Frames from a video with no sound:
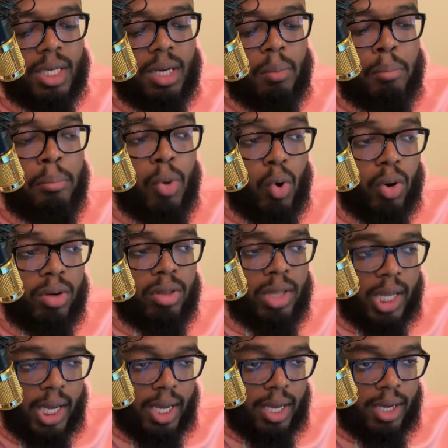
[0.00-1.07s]
more
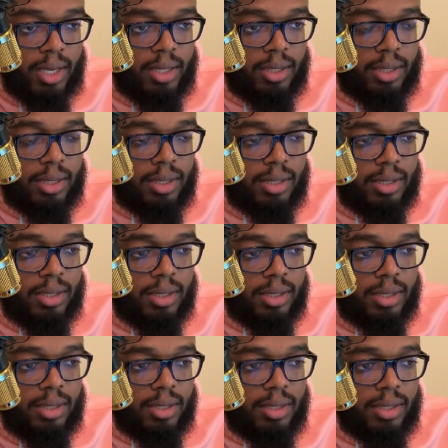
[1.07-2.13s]
than
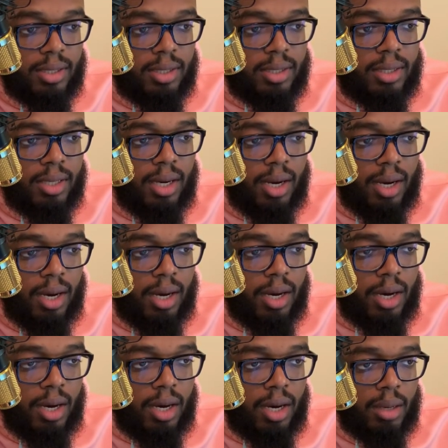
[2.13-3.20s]

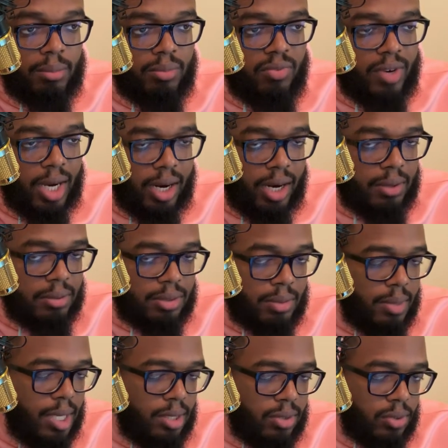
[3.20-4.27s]
finding out what
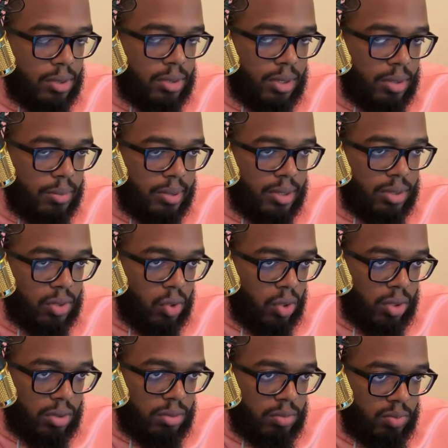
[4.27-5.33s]
somebody's horoscope is
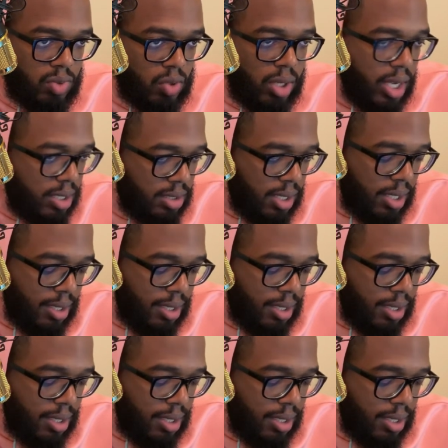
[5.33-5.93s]
or zodiac sign.